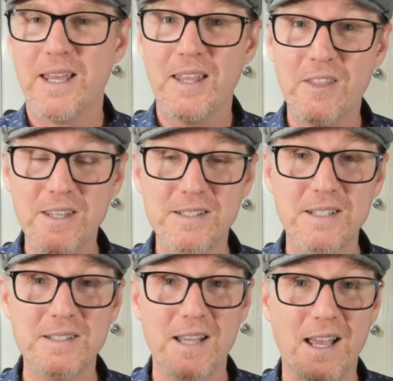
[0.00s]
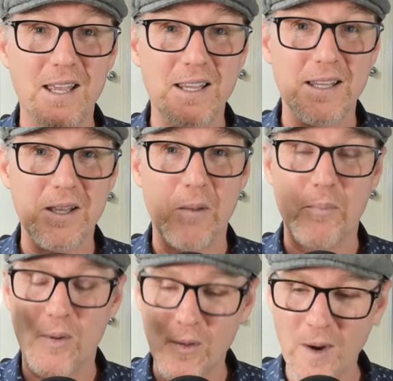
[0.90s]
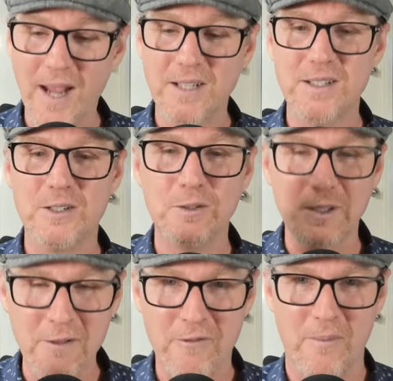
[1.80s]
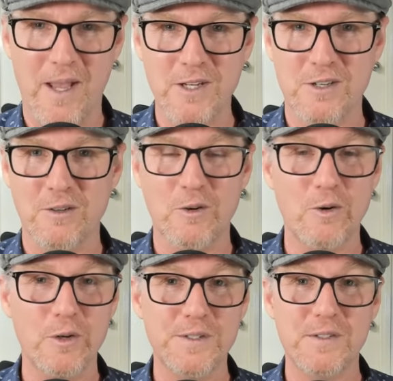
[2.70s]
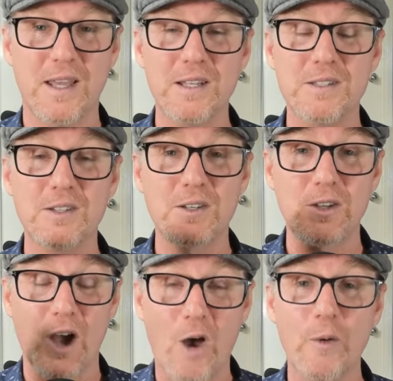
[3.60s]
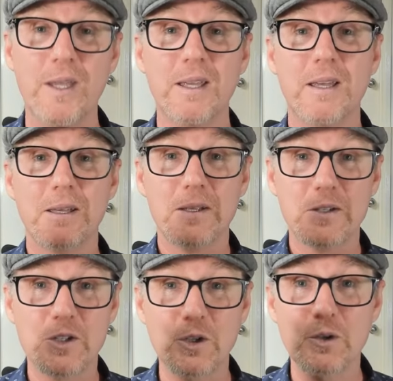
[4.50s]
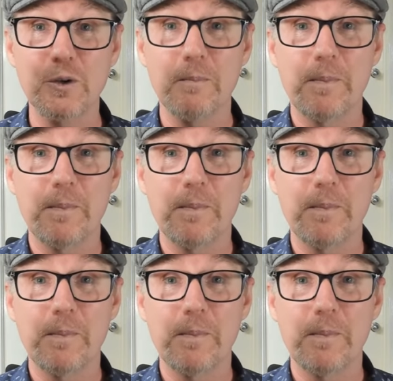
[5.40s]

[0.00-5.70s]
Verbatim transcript: This is a, a practical information course that is going to